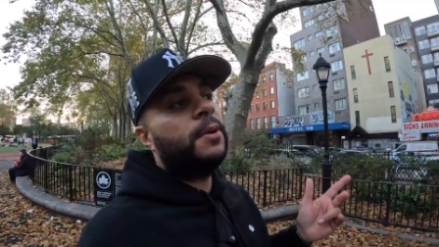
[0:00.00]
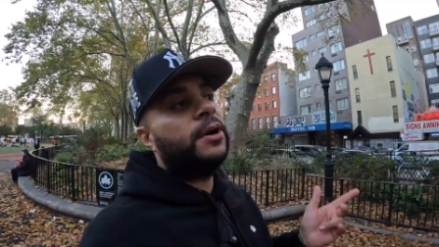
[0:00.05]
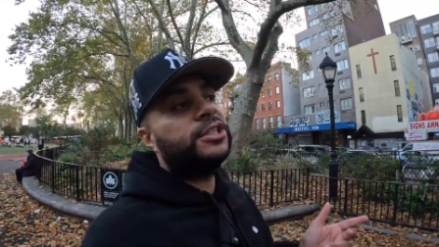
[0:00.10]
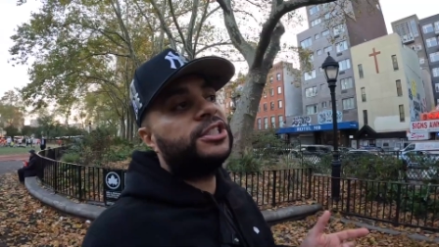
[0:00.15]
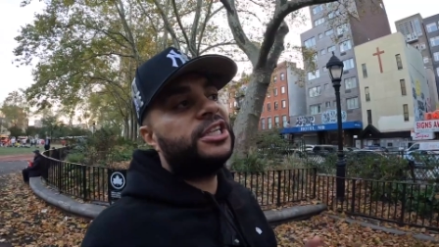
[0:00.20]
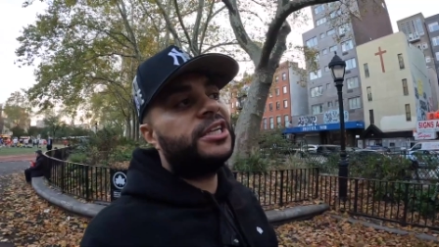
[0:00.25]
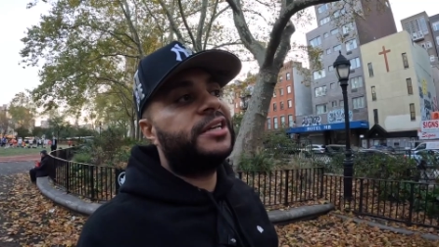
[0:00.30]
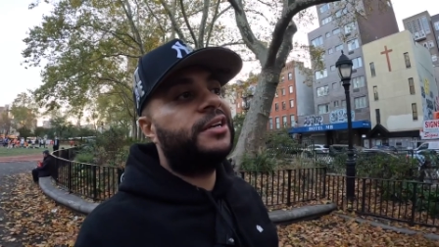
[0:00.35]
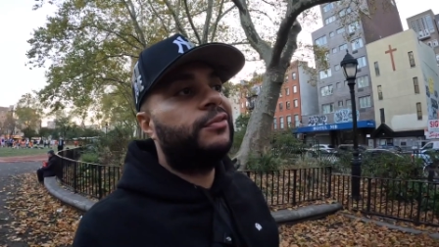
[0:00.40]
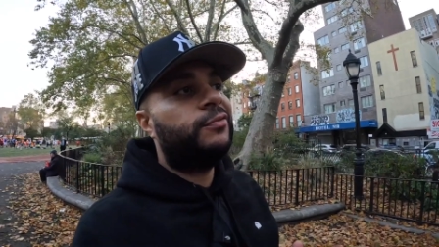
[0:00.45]
Small
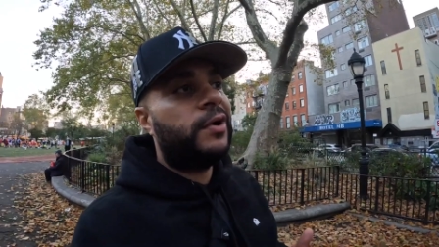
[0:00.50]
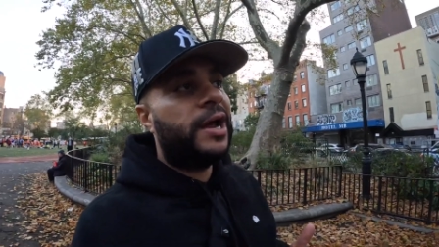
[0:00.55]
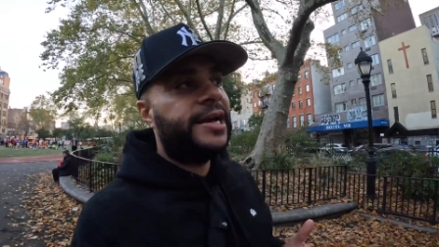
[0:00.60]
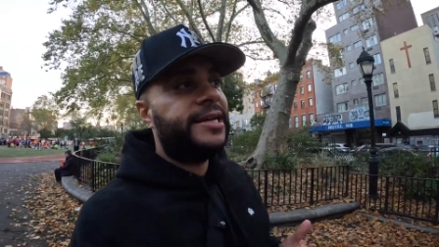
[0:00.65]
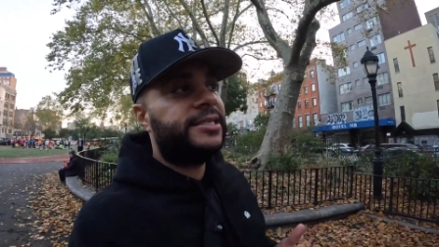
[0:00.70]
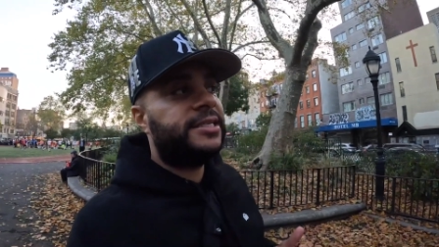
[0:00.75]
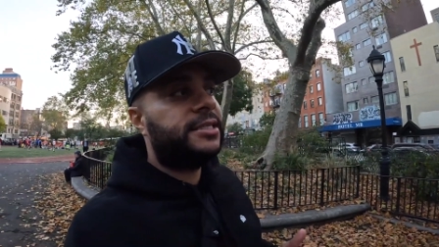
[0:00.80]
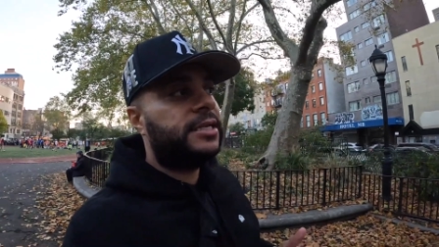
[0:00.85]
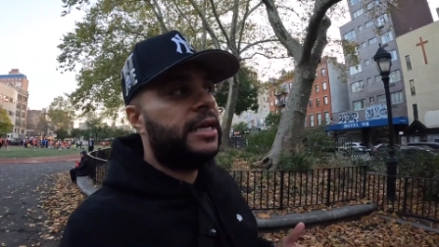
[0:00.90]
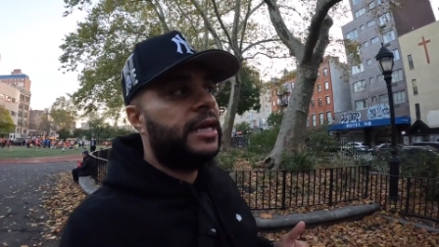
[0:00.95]
chicken and
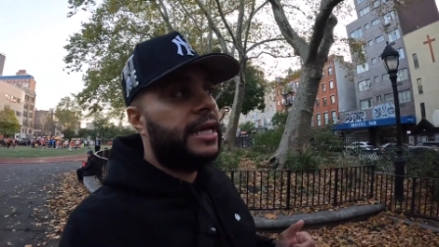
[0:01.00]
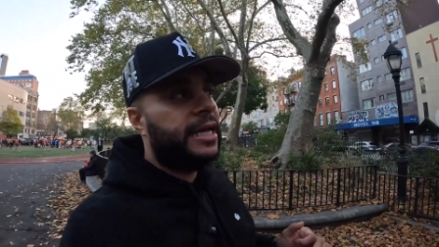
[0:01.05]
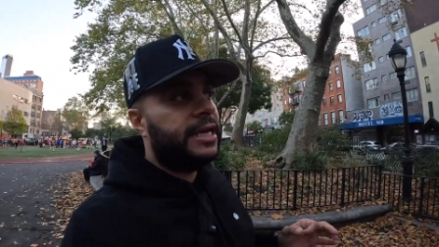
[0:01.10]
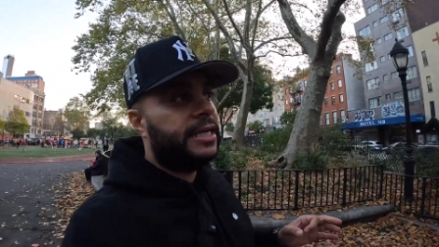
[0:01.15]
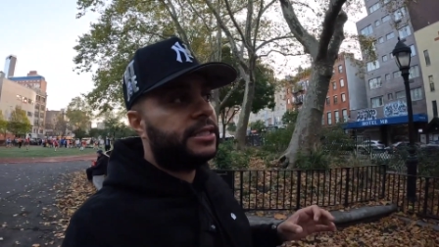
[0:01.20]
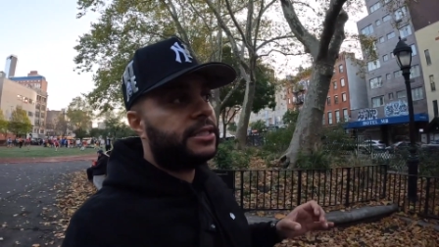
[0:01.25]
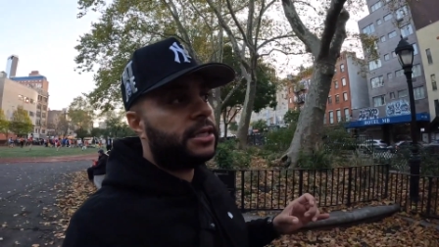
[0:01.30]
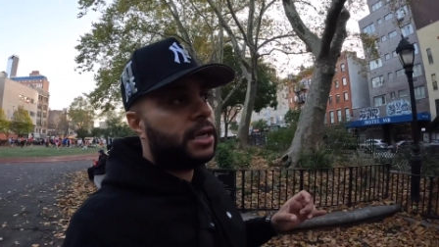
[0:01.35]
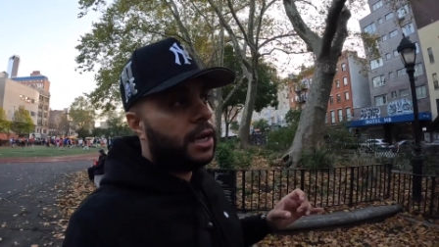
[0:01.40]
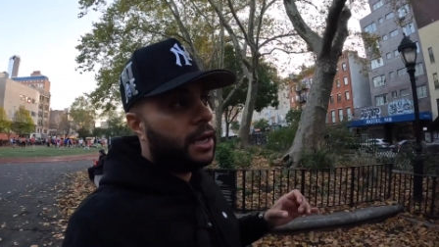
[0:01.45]
rice
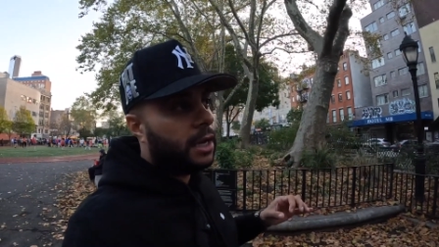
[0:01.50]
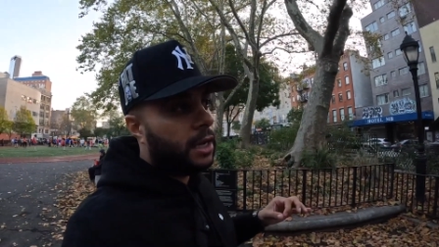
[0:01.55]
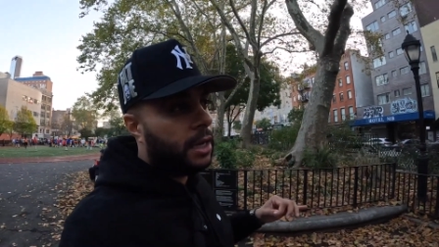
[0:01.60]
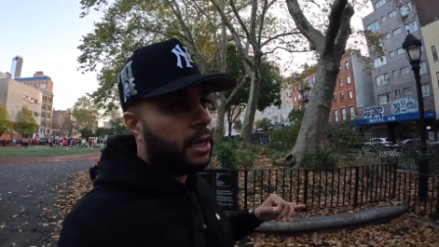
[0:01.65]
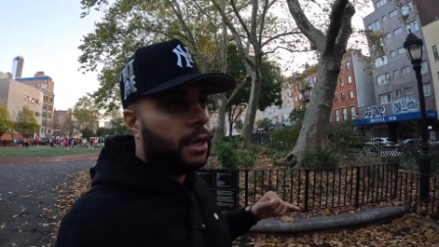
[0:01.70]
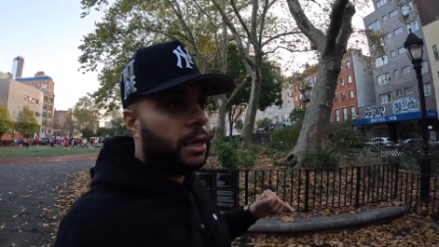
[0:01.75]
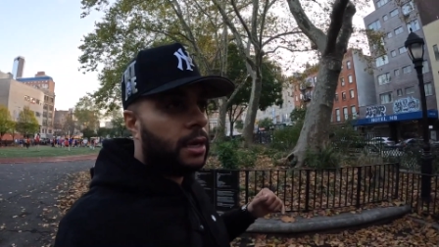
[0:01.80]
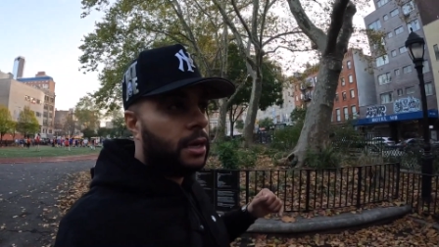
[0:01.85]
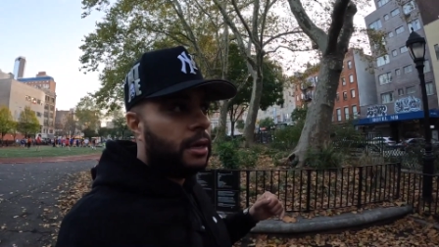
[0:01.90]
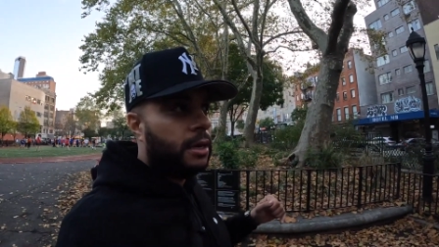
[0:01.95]
is
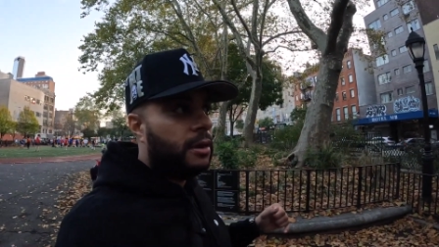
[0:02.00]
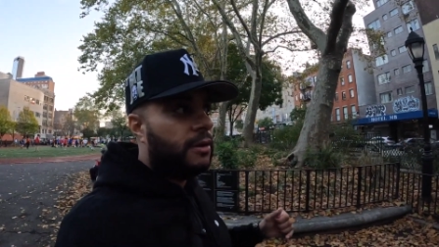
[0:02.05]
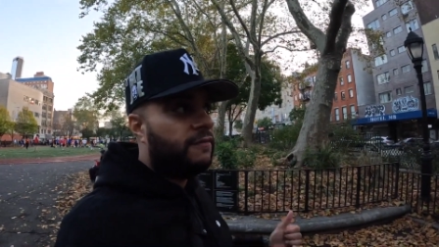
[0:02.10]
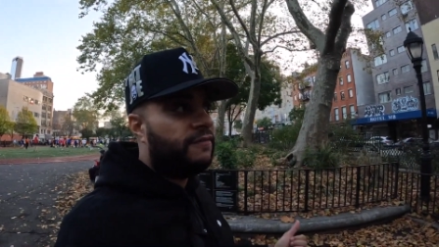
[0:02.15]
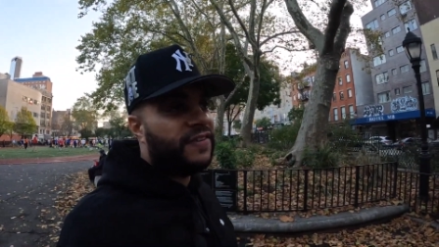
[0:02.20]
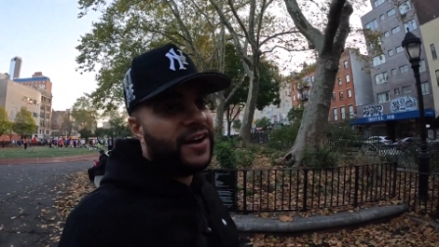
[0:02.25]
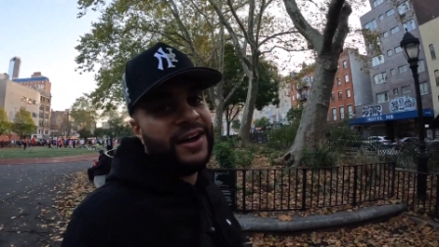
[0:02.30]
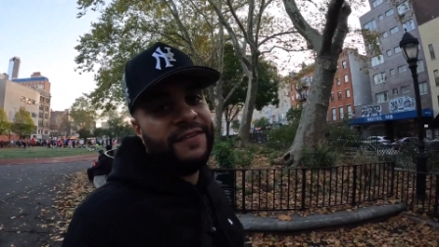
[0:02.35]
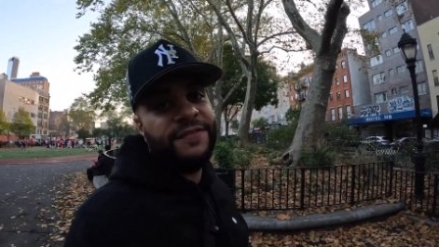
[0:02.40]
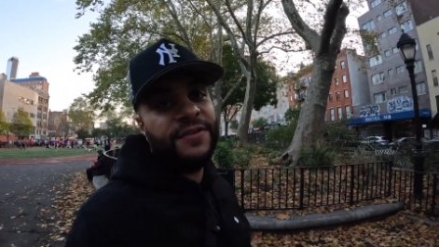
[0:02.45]
uh
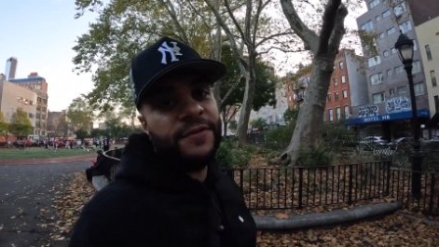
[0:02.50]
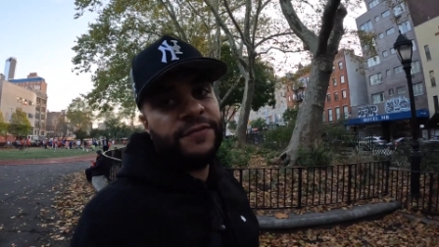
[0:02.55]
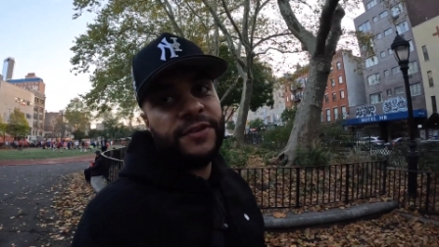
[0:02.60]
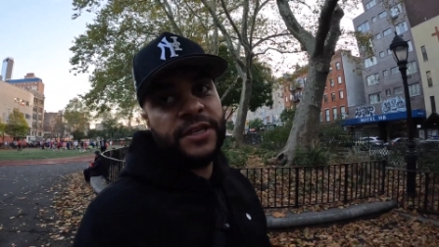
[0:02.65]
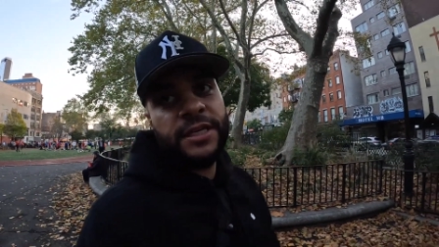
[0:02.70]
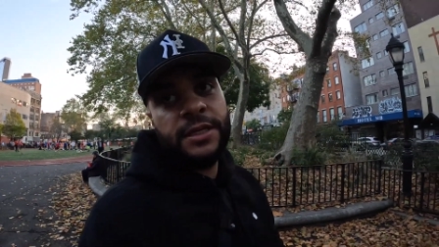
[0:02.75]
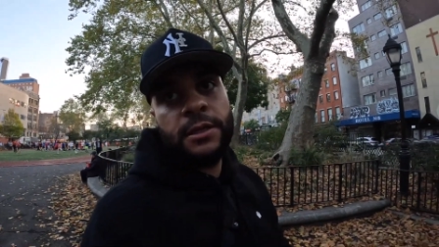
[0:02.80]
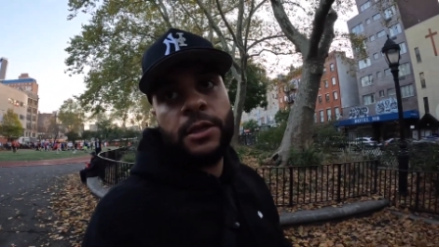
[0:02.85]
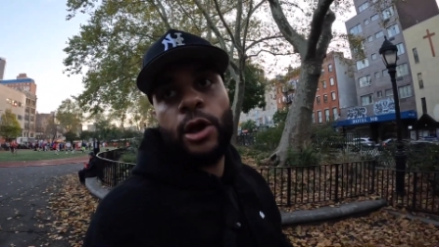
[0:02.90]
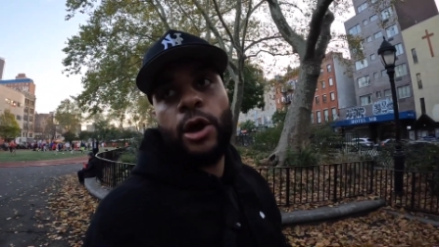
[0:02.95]

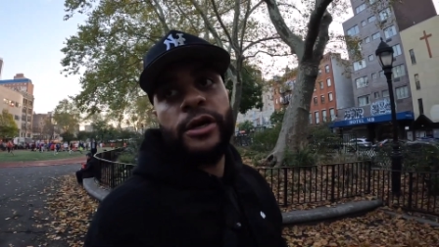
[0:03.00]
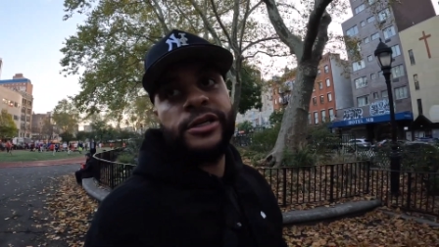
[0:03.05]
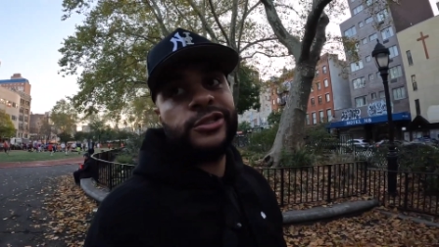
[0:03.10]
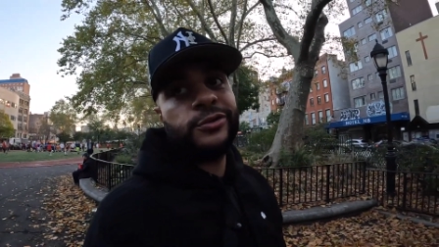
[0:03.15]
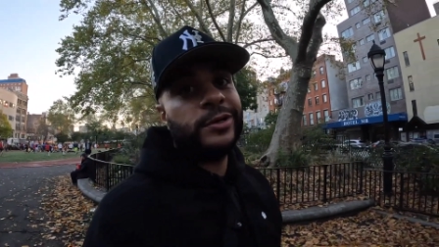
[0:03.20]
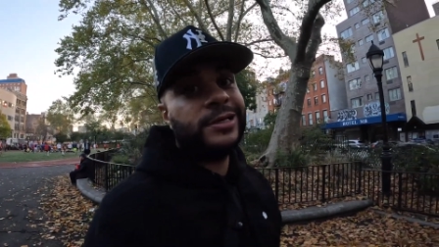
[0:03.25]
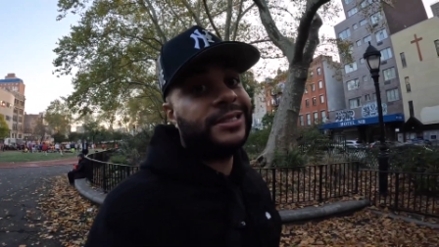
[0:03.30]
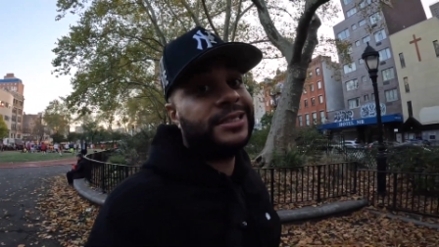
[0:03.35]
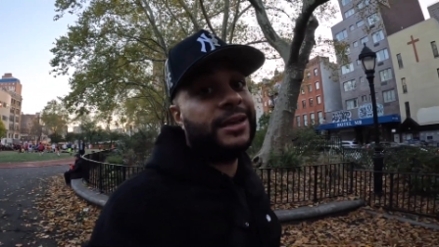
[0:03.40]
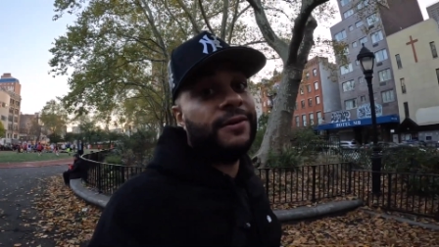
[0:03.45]
550, large
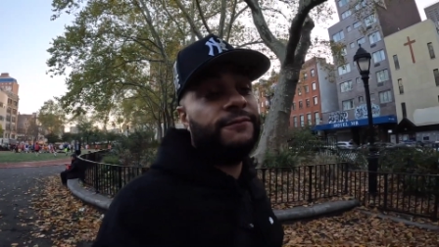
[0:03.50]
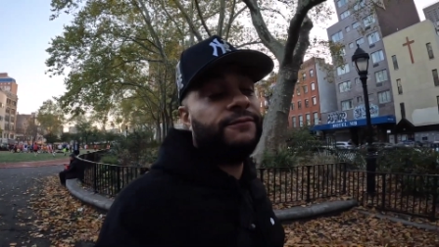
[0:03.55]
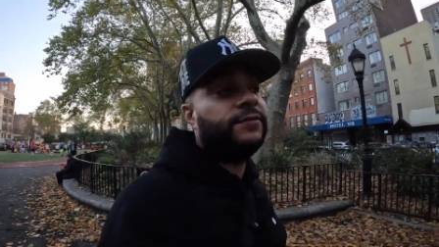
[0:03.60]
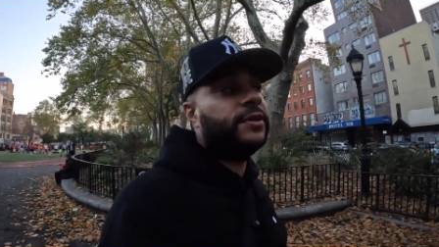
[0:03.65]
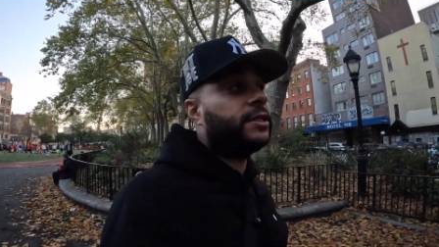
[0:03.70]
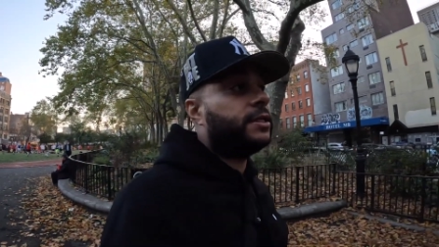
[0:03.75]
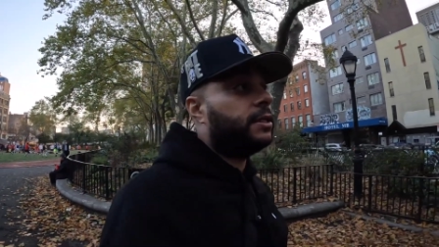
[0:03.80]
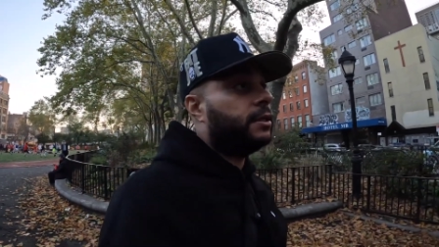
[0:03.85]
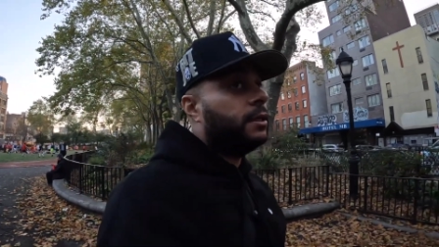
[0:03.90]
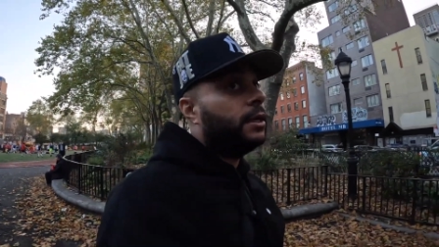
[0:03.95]
joint
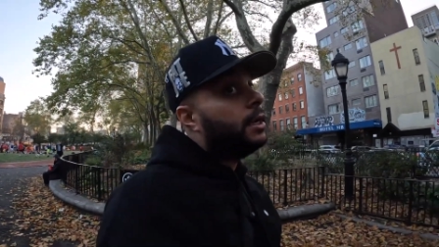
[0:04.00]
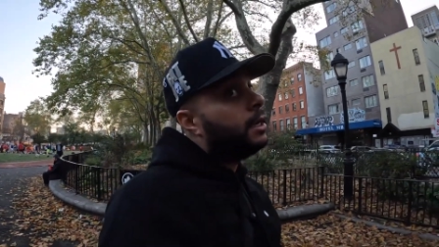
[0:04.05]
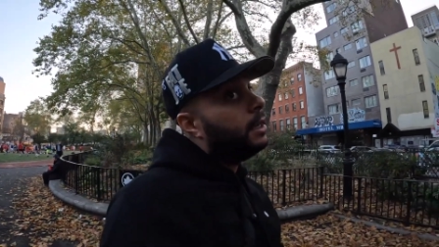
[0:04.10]
750.